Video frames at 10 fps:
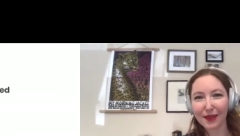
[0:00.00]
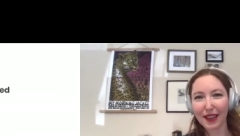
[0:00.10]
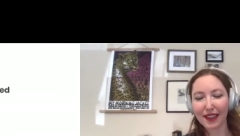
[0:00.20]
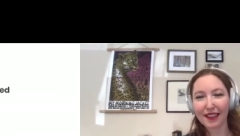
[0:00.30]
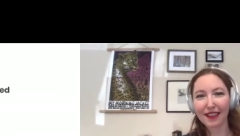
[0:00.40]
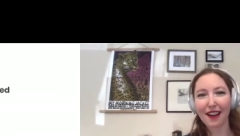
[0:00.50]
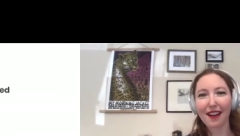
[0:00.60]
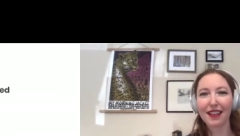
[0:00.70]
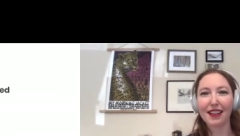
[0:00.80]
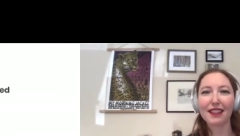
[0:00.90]
with
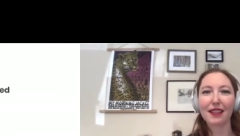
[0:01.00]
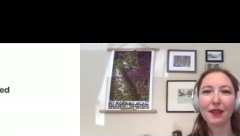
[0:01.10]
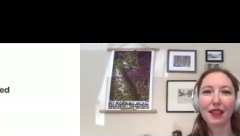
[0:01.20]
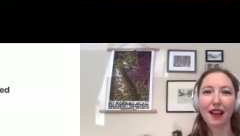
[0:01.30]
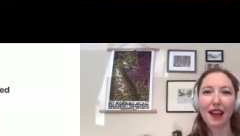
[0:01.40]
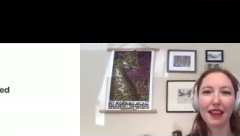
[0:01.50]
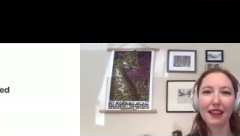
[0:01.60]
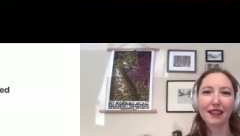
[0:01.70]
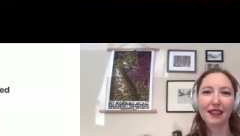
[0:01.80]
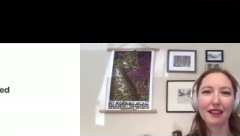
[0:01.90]
colleagues and with
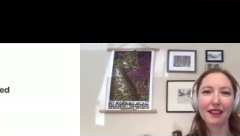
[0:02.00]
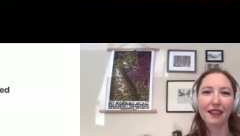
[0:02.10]
clients.